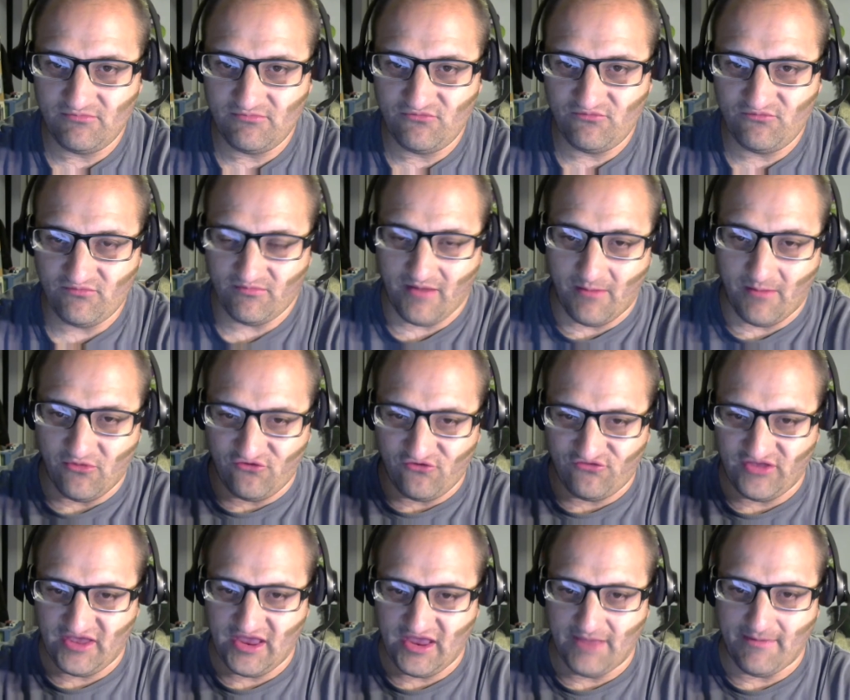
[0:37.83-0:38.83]
I'm just
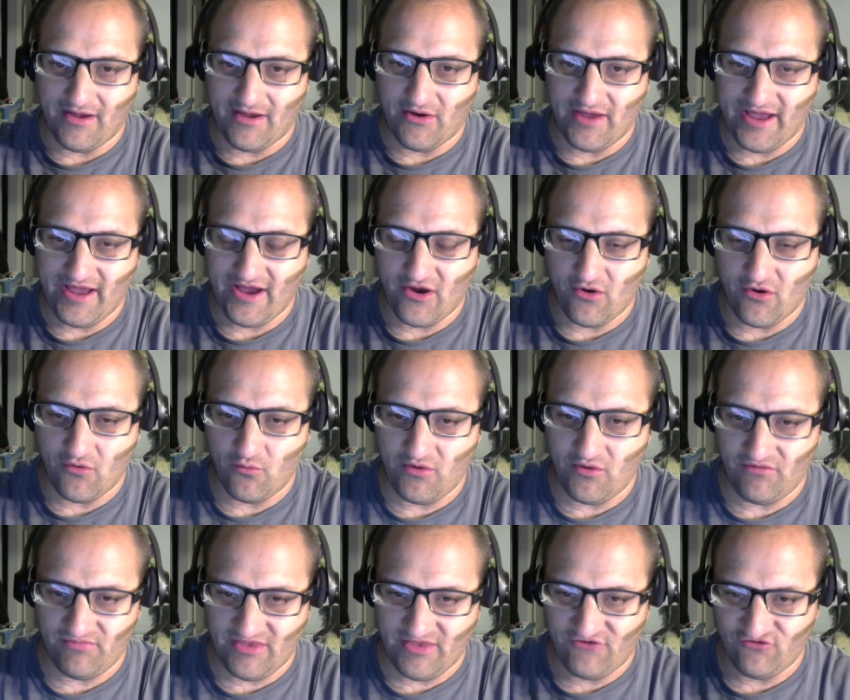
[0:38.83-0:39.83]
thinking about how
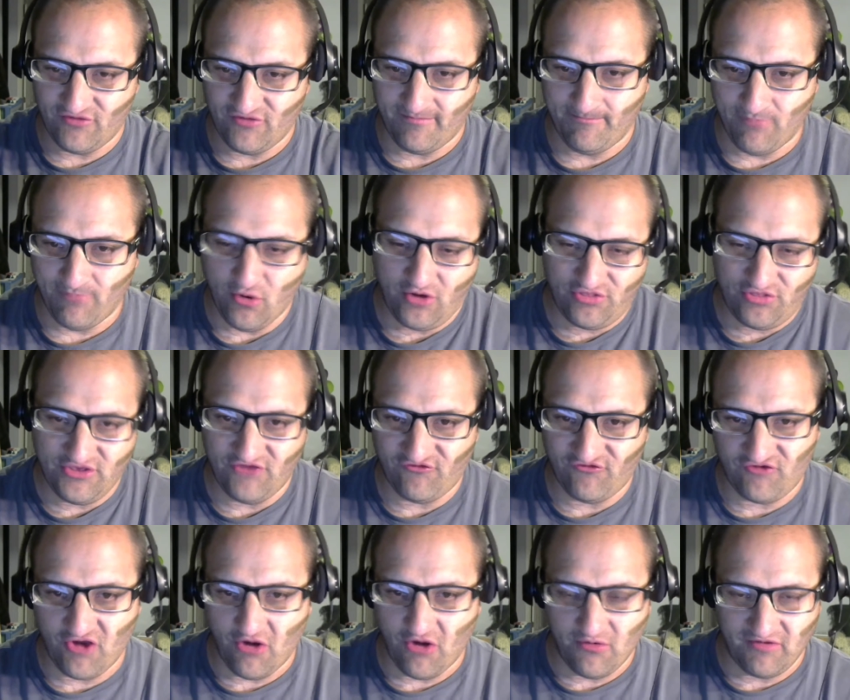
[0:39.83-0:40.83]
they should book this
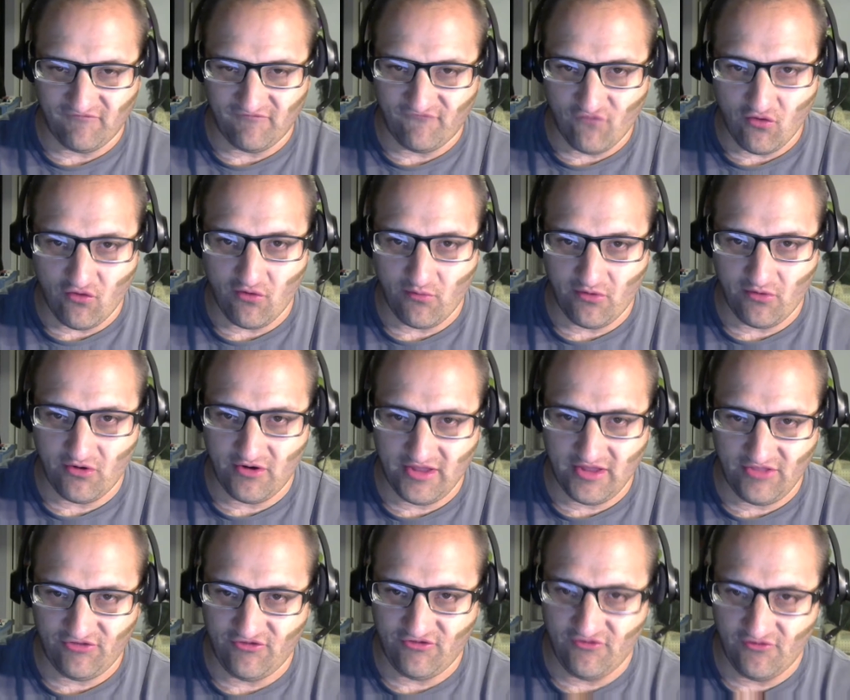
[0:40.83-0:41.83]
going forward
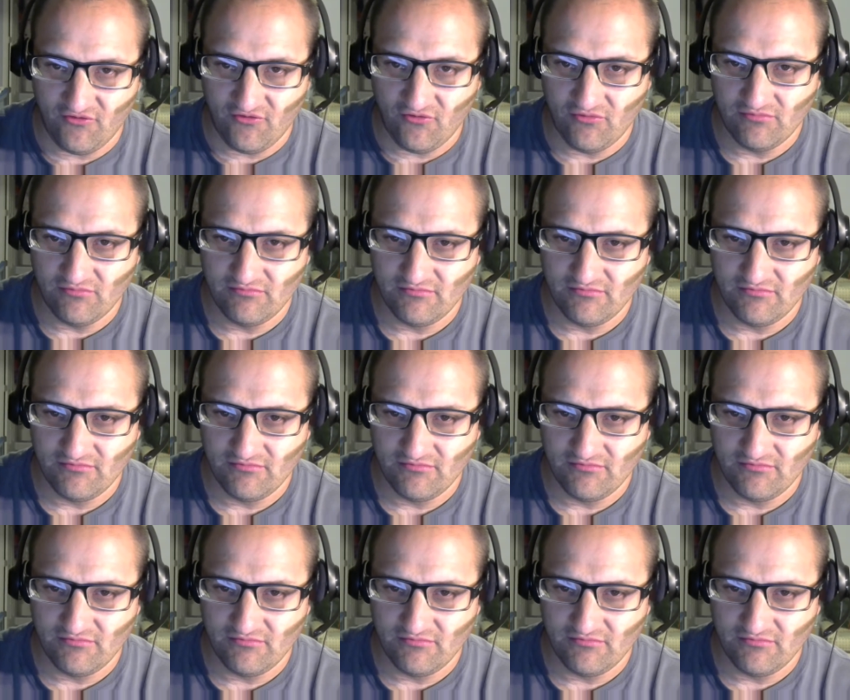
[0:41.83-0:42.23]
into